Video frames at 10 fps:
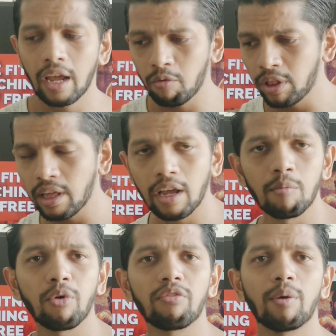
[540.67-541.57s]
and with the
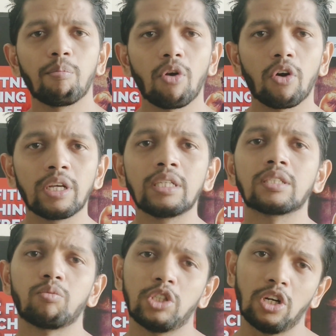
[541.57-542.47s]
help of
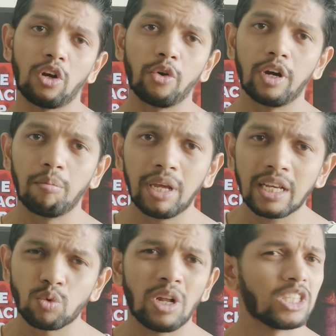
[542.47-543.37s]
employees, which included me
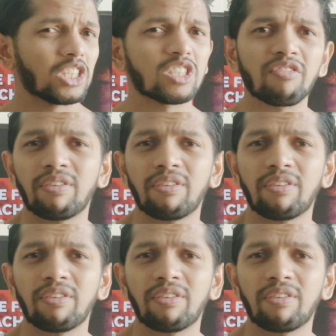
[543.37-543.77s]
as well, just a